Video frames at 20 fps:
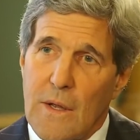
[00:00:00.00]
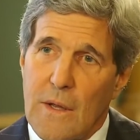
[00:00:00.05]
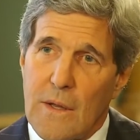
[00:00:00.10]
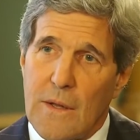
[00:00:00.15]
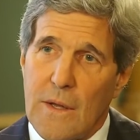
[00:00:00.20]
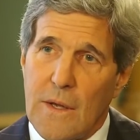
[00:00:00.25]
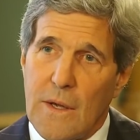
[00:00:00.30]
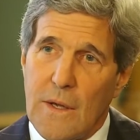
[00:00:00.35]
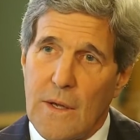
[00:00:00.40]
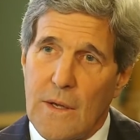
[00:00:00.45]

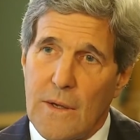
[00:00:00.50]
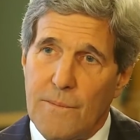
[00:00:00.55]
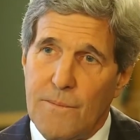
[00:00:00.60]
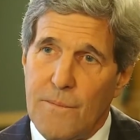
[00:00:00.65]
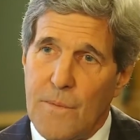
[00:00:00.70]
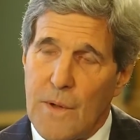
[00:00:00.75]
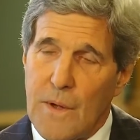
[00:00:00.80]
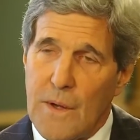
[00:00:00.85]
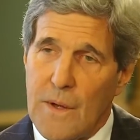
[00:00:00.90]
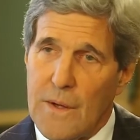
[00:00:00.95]
the
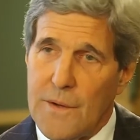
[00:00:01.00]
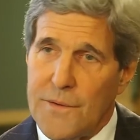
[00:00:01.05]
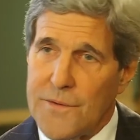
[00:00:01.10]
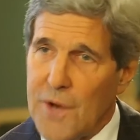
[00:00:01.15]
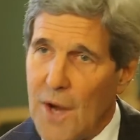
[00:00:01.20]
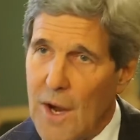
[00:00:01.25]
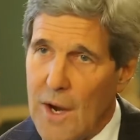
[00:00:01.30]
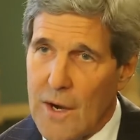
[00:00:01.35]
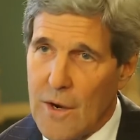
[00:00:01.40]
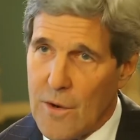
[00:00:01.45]

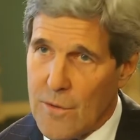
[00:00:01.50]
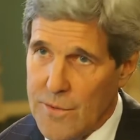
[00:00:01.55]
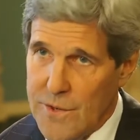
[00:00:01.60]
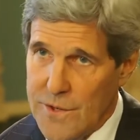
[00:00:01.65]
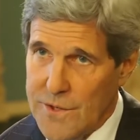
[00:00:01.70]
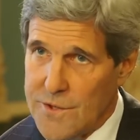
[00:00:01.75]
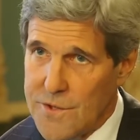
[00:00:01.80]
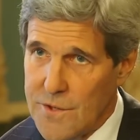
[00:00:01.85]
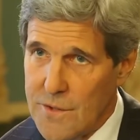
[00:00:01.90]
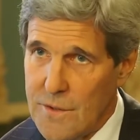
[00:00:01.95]
entire
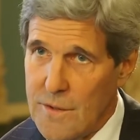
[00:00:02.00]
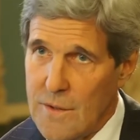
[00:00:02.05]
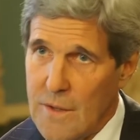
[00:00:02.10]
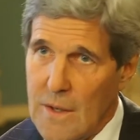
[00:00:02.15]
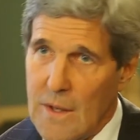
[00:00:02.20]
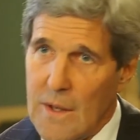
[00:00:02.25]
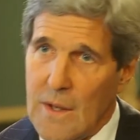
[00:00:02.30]
region,